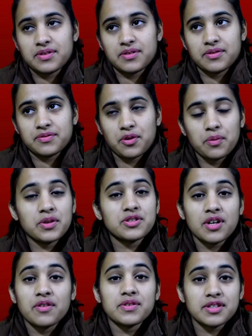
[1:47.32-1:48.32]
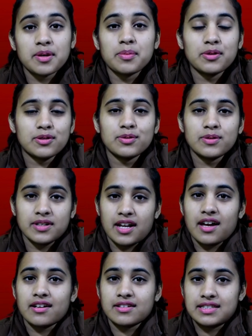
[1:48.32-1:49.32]
Uh, for which I was able to
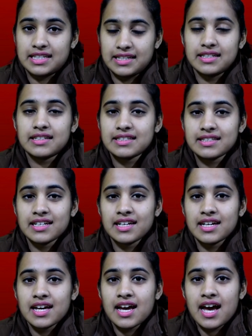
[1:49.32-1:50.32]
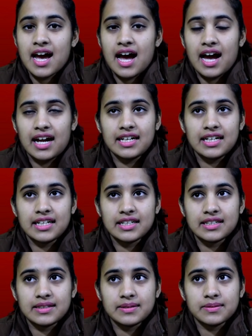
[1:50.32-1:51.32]
crack C D S, and uh,
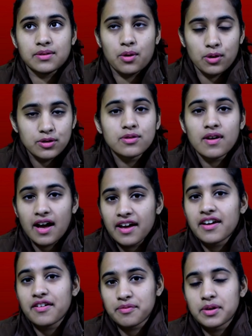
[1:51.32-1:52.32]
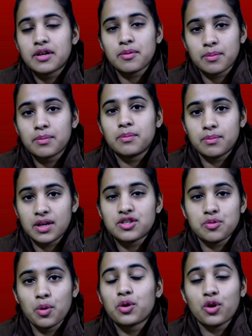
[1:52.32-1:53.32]
also I have become
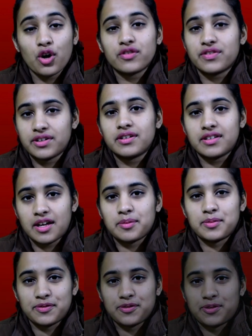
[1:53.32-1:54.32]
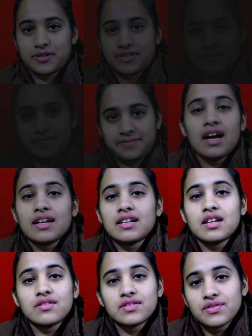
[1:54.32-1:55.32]
much more confident than before. I
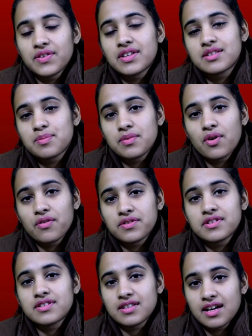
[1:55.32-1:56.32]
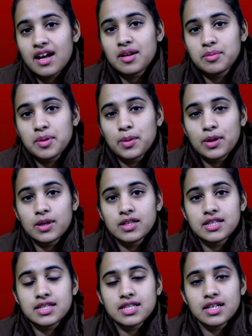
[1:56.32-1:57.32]
love Defence Officers Academy
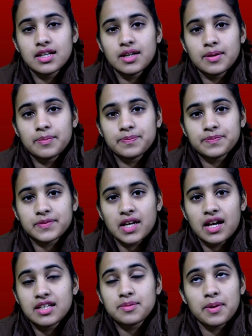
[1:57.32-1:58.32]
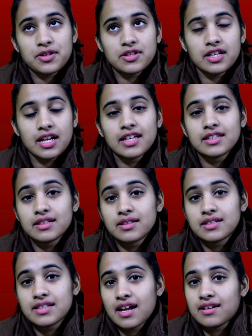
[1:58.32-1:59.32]
because uh, I especially like
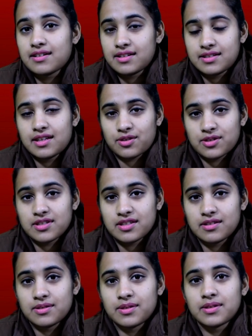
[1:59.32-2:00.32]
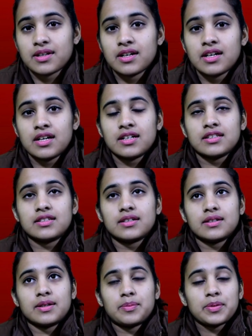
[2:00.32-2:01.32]
the Saturday sessions here, the
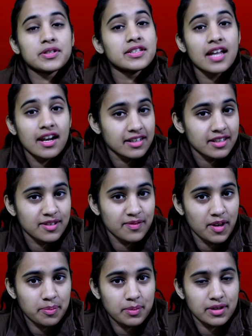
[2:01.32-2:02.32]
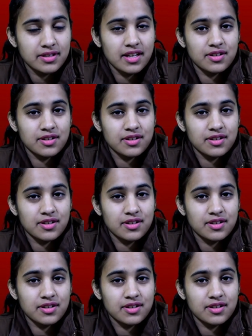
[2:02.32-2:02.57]
personality development